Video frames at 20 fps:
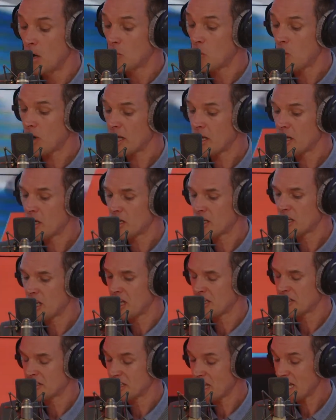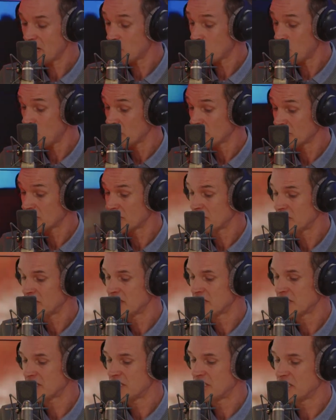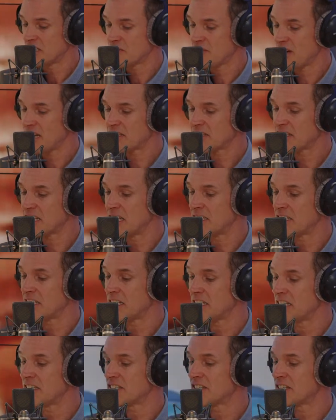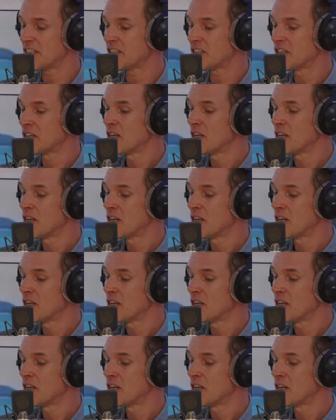what I heard last night was, and this is fascinating, is that